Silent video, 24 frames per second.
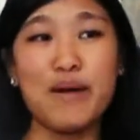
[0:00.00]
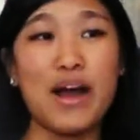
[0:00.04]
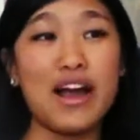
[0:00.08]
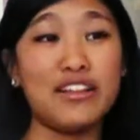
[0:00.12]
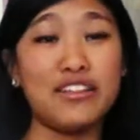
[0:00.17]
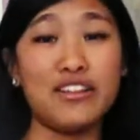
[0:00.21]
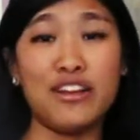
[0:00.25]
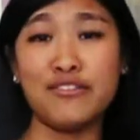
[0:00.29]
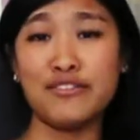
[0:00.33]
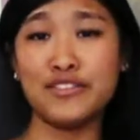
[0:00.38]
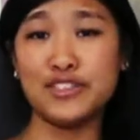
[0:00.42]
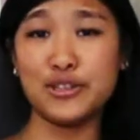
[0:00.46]
I
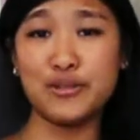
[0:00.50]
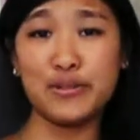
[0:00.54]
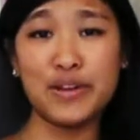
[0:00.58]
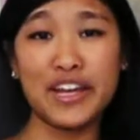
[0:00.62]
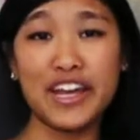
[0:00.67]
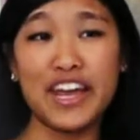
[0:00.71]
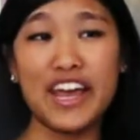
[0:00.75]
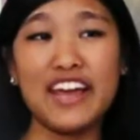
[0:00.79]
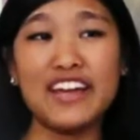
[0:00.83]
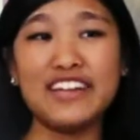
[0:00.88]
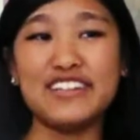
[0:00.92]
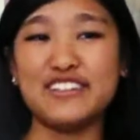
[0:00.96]
love doing
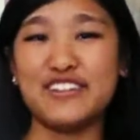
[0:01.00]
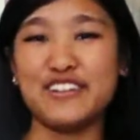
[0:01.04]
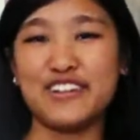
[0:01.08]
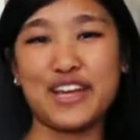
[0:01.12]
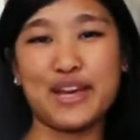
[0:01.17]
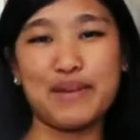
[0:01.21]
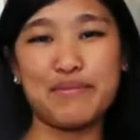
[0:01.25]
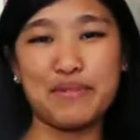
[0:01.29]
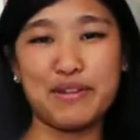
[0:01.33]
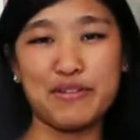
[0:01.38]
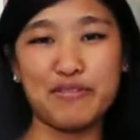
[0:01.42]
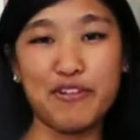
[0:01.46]
it, don't
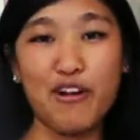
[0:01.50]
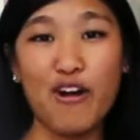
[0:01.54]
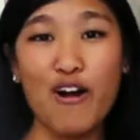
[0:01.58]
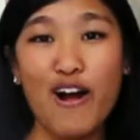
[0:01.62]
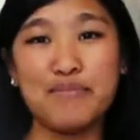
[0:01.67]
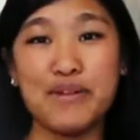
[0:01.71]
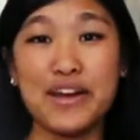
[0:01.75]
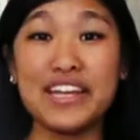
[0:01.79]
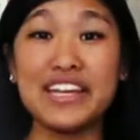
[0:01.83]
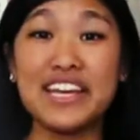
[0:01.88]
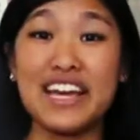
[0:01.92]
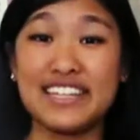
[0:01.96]
get me wrong,
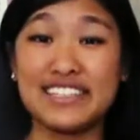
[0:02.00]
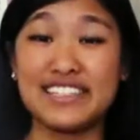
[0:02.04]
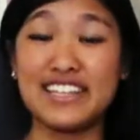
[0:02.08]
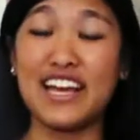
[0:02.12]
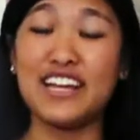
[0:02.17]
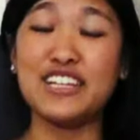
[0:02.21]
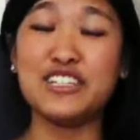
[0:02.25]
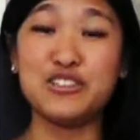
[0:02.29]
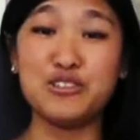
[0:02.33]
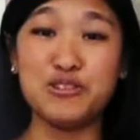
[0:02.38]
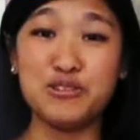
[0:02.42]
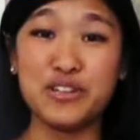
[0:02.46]
but yes,
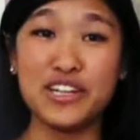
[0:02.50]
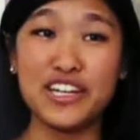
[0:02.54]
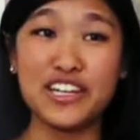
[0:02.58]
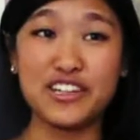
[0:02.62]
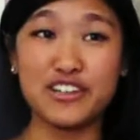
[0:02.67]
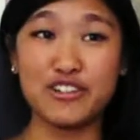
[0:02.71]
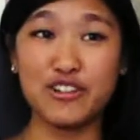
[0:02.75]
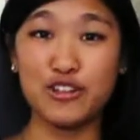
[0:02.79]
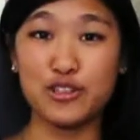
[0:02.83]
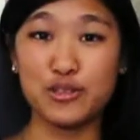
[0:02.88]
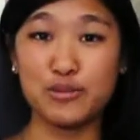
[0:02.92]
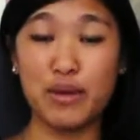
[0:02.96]
I do need to
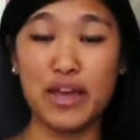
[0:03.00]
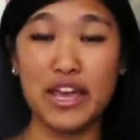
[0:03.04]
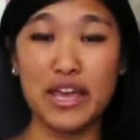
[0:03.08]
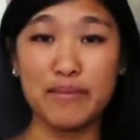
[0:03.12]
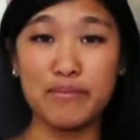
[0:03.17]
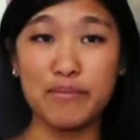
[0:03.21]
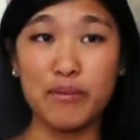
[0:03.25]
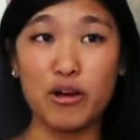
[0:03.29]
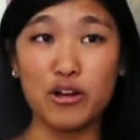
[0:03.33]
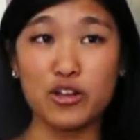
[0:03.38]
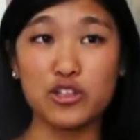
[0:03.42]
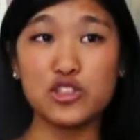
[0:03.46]
close my
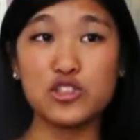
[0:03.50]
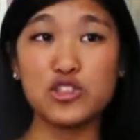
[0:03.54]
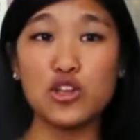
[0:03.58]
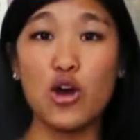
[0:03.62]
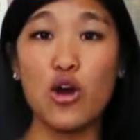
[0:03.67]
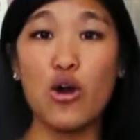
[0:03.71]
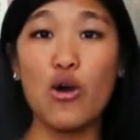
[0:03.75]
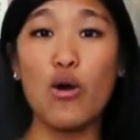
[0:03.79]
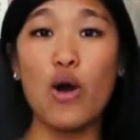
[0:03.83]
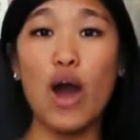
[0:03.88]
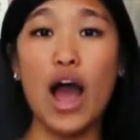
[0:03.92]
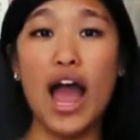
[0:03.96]
inbox.
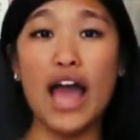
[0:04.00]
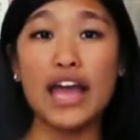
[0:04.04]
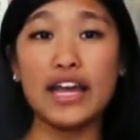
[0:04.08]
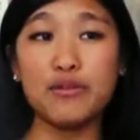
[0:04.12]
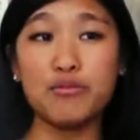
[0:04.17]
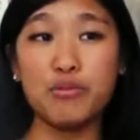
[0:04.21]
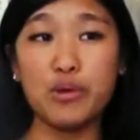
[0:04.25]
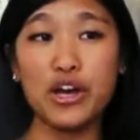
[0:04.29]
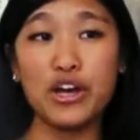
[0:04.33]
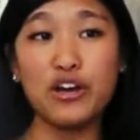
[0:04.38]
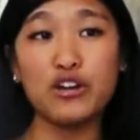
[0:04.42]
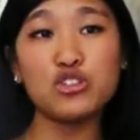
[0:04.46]
So I
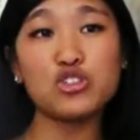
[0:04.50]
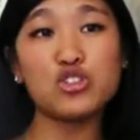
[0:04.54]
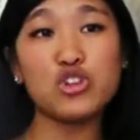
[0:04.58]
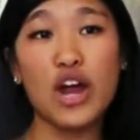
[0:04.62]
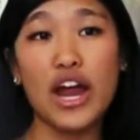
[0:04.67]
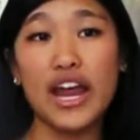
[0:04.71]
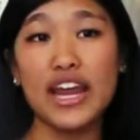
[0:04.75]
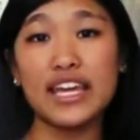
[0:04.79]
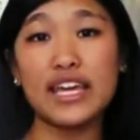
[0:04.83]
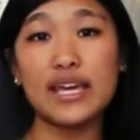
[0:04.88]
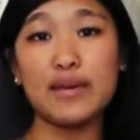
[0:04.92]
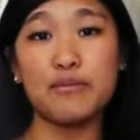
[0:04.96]
will
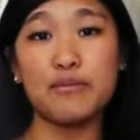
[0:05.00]
try and